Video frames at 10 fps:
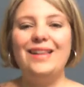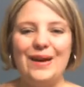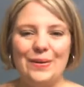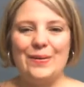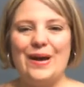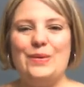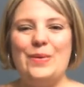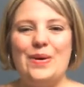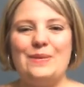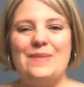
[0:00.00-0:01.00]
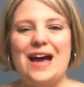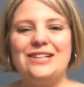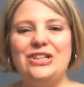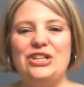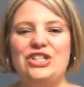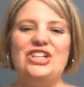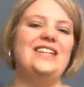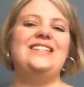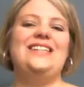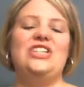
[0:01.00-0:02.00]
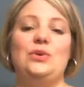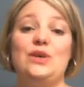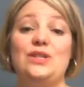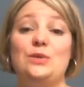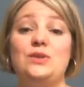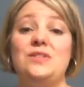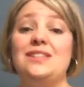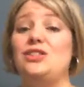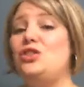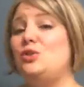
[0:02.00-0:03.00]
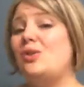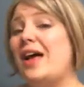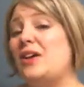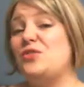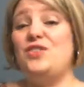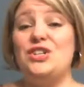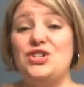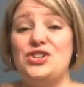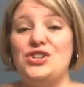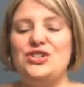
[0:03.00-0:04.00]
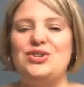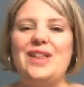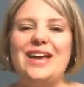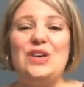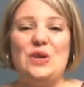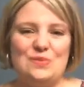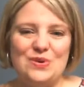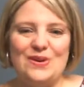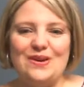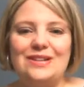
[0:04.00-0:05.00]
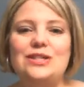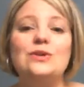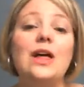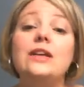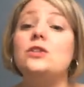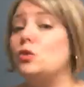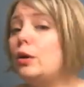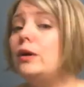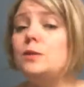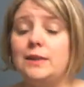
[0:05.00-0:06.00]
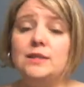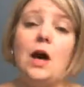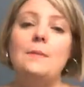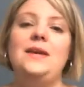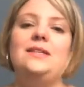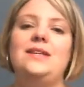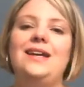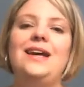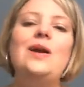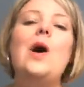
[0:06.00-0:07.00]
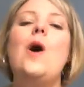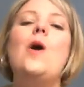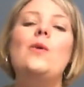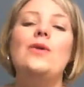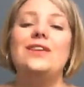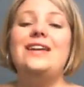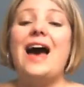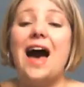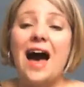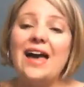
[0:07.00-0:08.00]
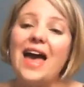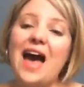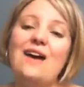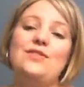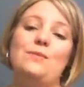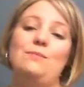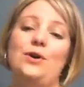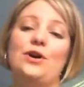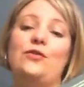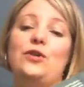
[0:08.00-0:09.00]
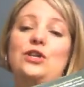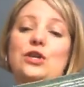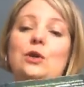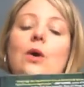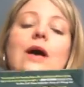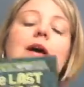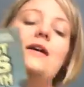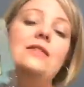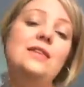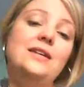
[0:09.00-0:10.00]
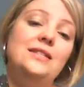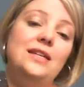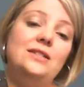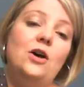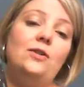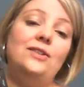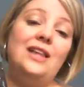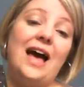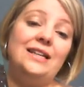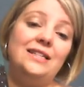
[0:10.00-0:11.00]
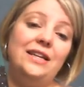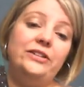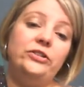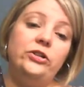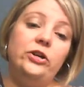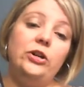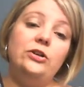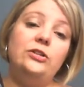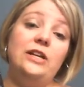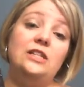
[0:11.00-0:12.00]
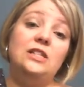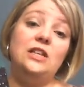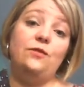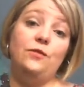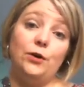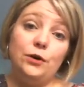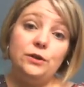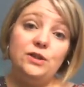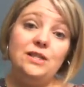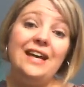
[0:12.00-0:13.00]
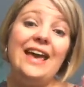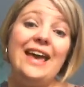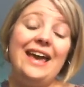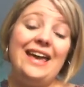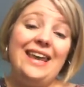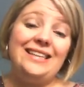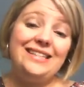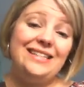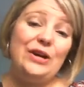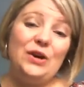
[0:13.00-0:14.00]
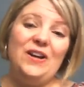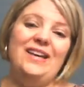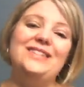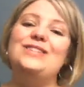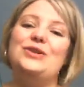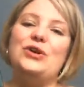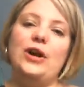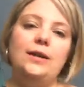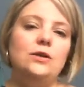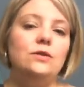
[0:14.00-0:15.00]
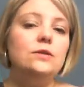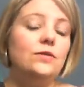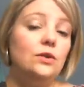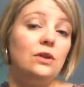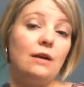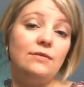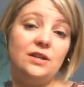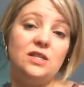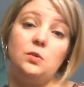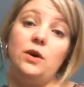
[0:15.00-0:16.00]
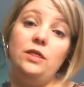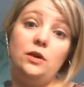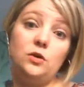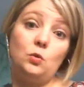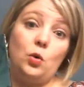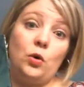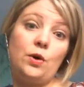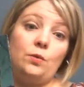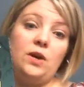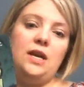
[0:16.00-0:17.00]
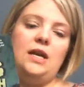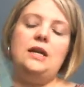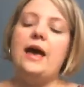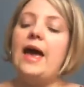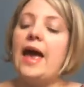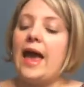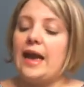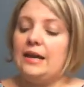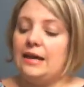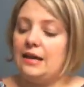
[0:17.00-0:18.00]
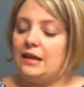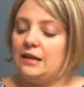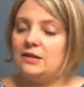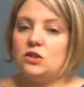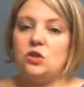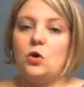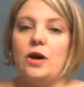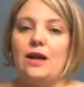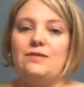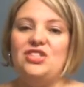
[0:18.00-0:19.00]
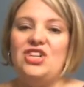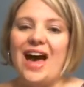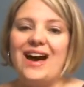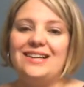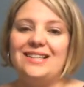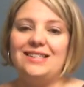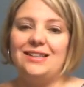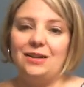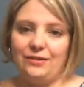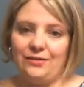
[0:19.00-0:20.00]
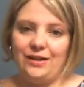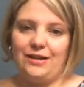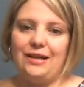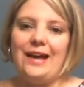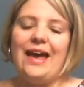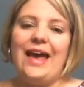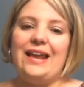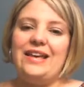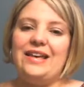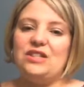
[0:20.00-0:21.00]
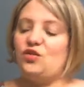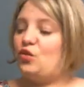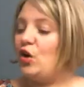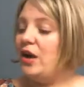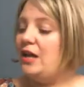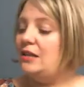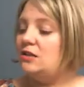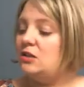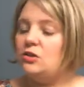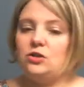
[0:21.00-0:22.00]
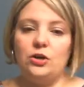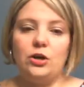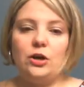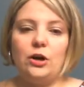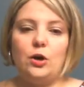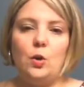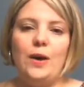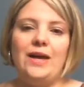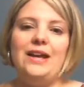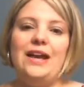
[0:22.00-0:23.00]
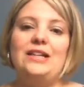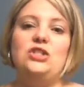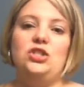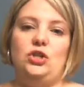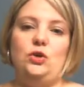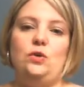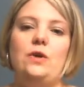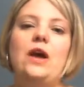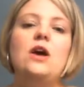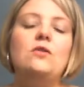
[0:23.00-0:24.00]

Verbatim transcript: Hello, and welcome back to Good Chicken Teaching Resources. Do you like adventure? Do you like humor? Do you like stories with zombies in it? Well, then I have the book for you. This is called The Last Kids on Earth. It's the first in a series, so great news if you love this one. There's more to read. And it is the story of Jack Sullivan and his friends Dirk, Quint, and June.